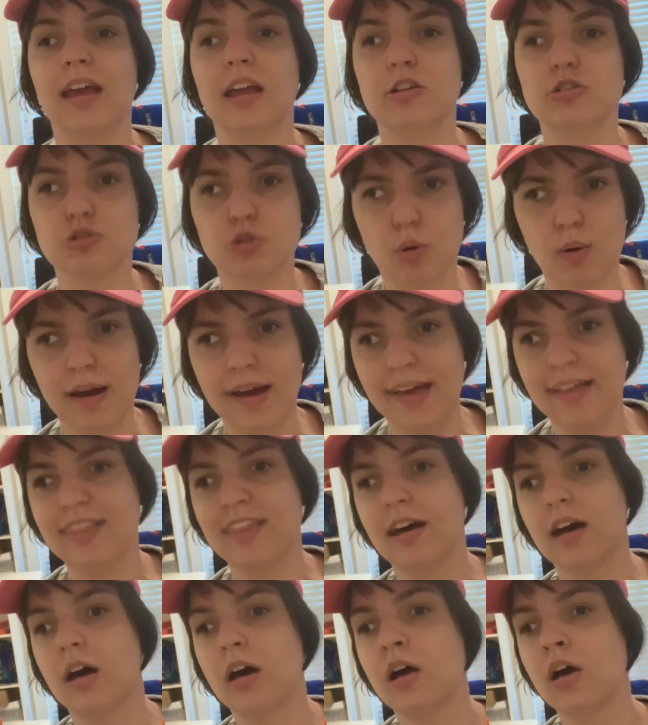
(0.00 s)
Enjoy
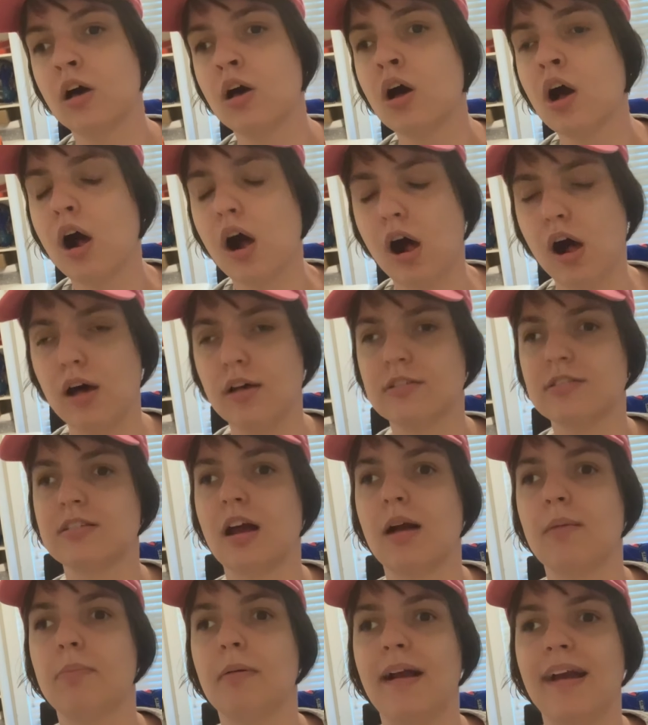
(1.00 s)
the
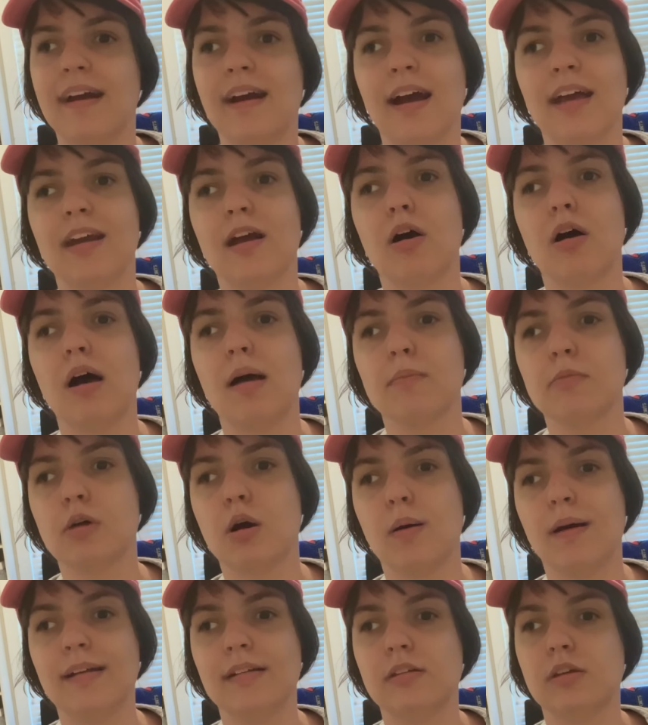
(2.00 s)
All-Star break. I know I'm
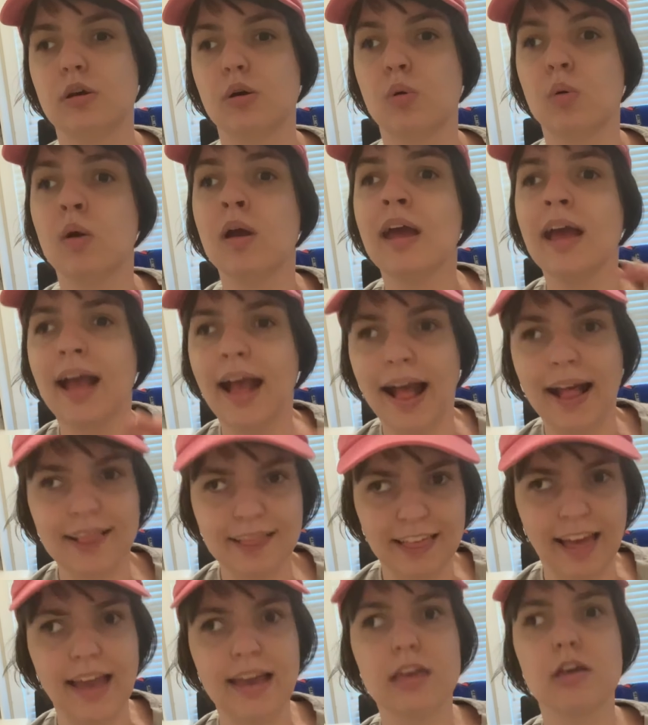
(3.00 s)
going to. And
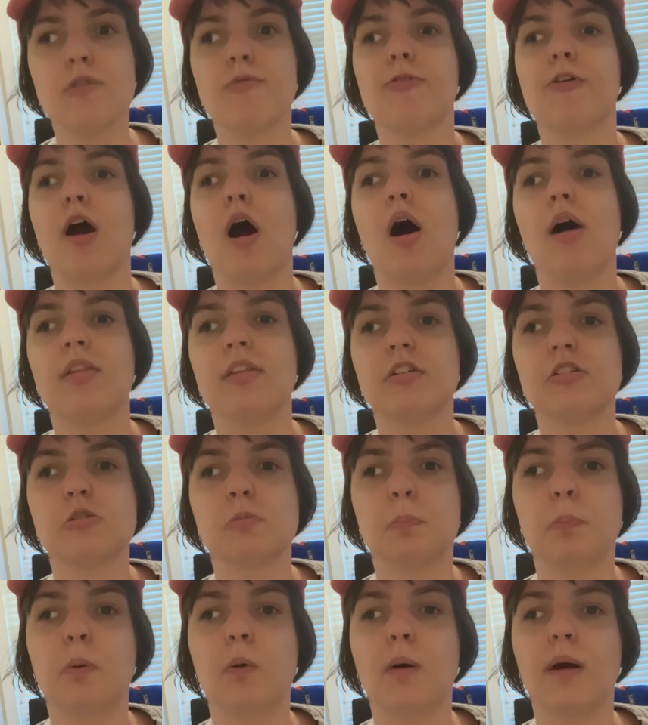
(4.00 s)
thank you for all the
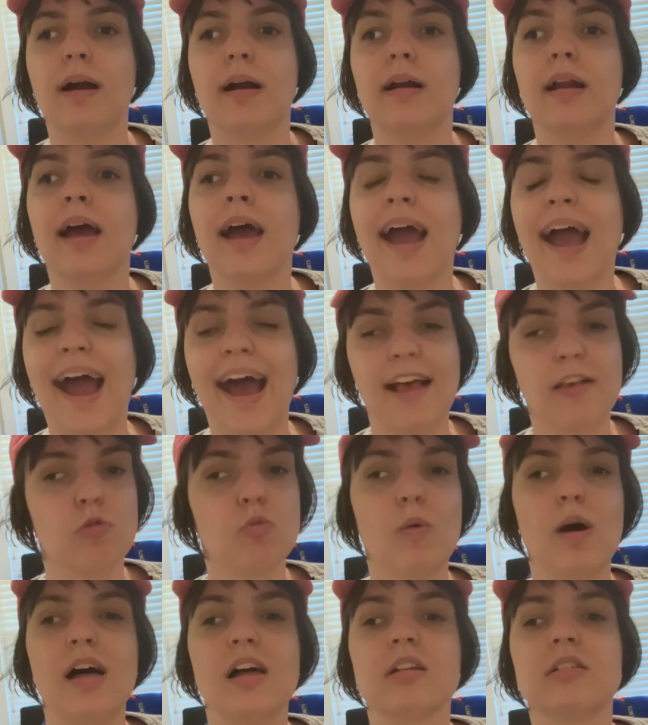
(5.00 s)
support as
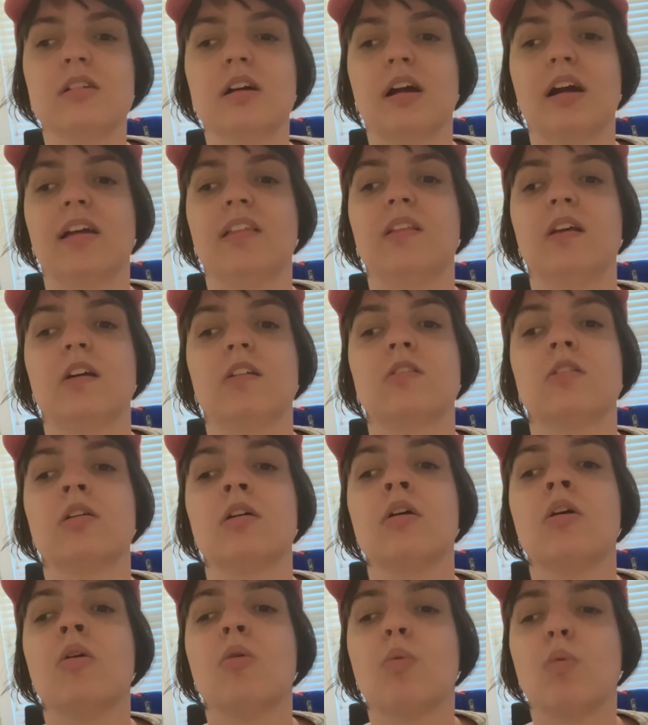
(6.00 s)
well during this
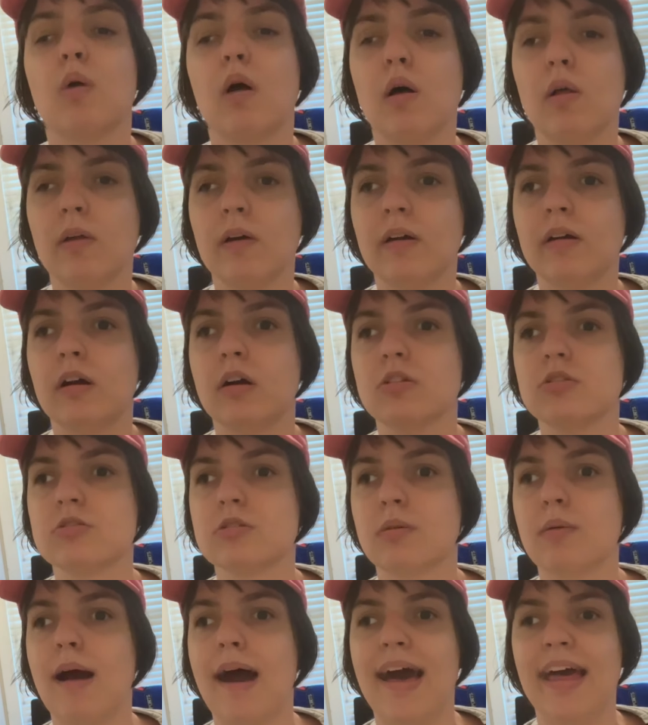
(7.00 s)
roller coaster
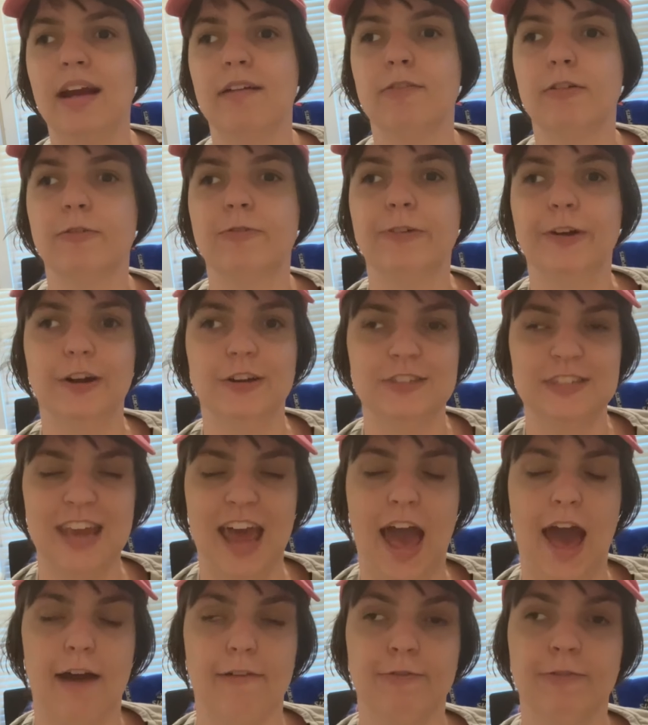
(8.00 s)
ride of a first
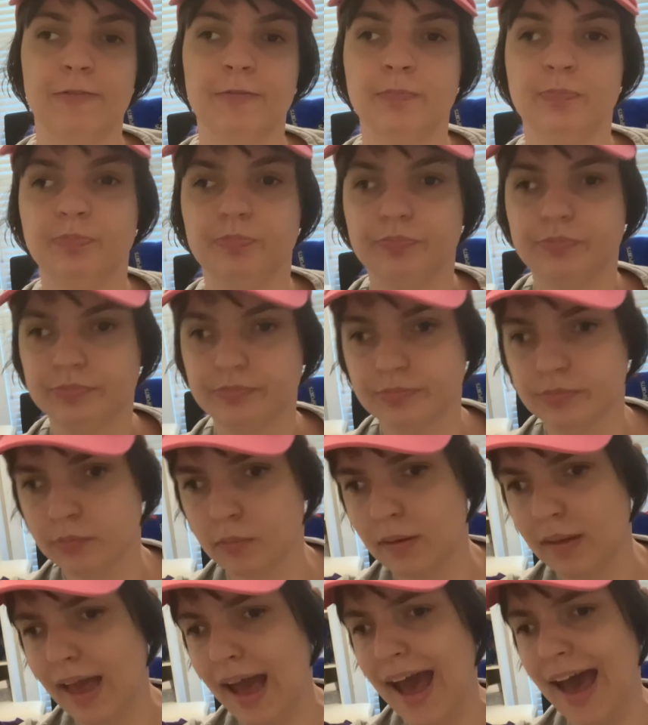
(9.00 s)
half.
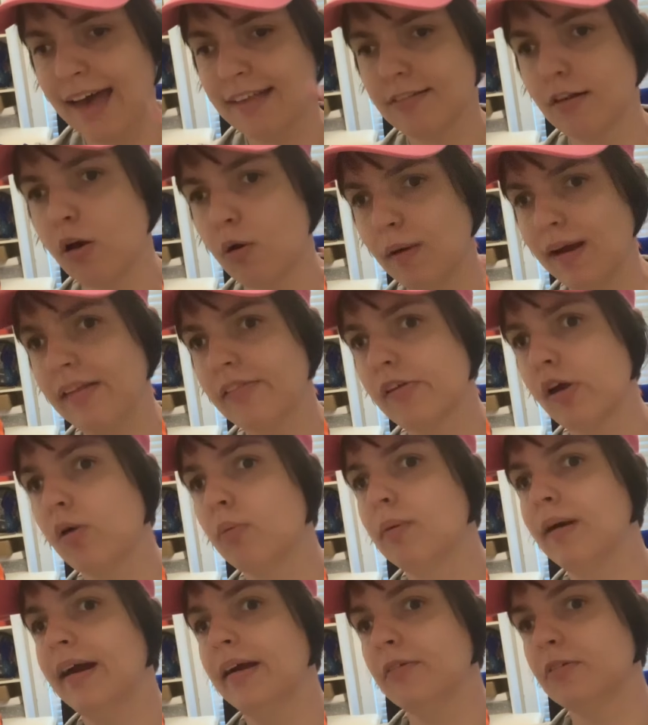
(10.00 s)
As always, go
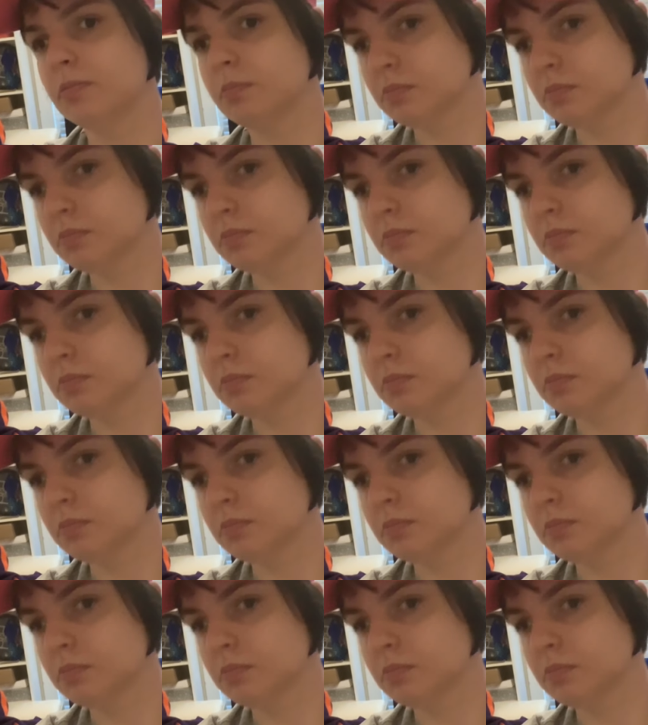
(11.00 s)
Braves.